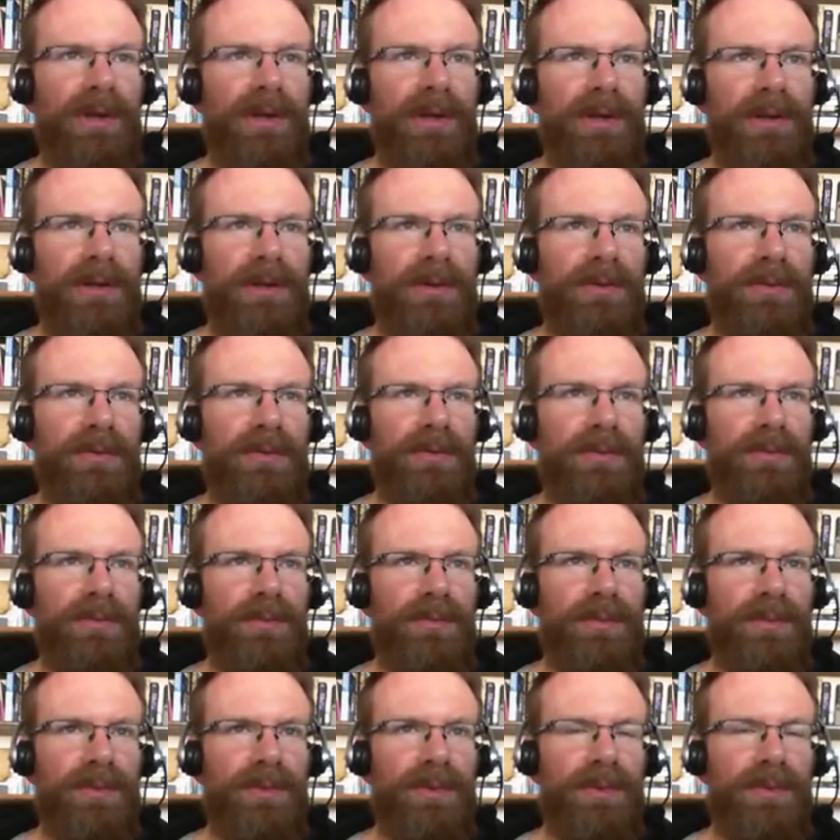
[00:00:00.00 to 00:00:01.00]
the,
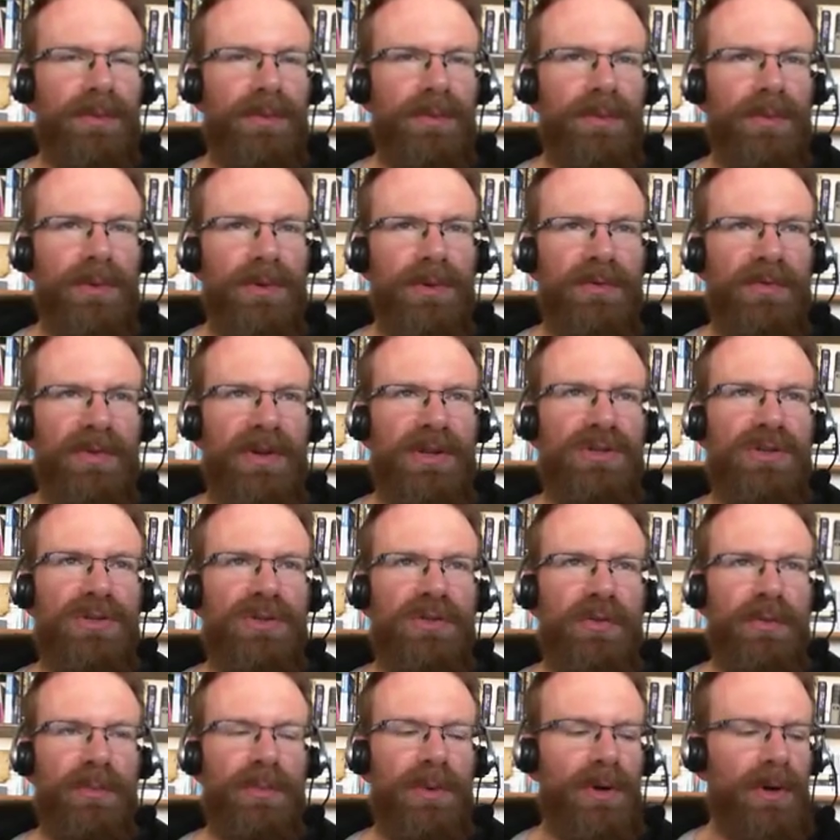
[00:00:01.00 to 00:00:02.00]
the
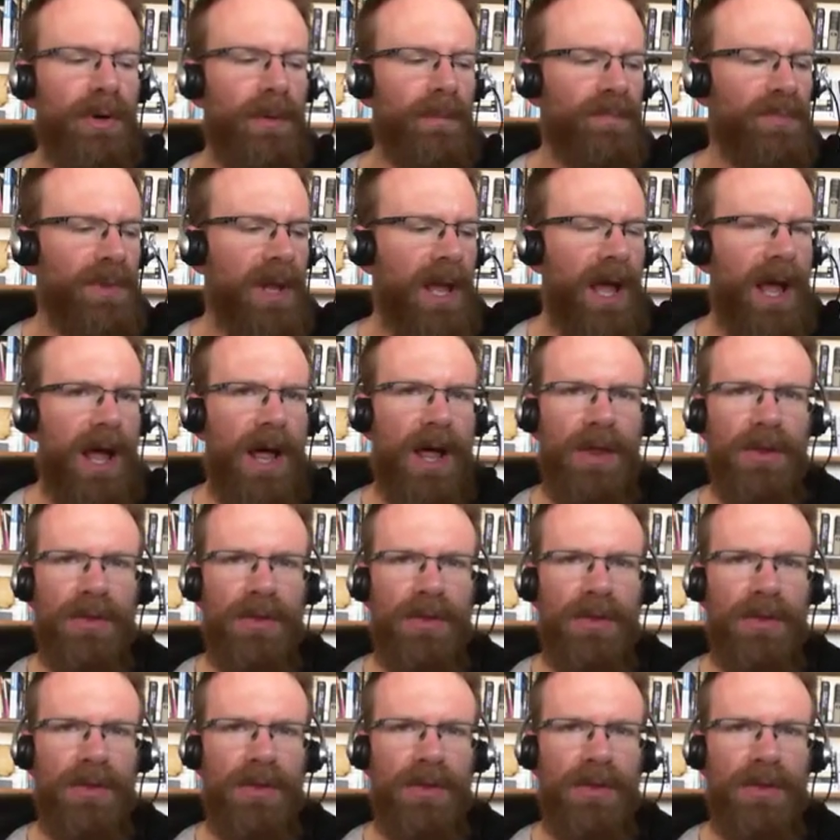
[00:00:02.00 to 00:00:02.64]
features of a bull,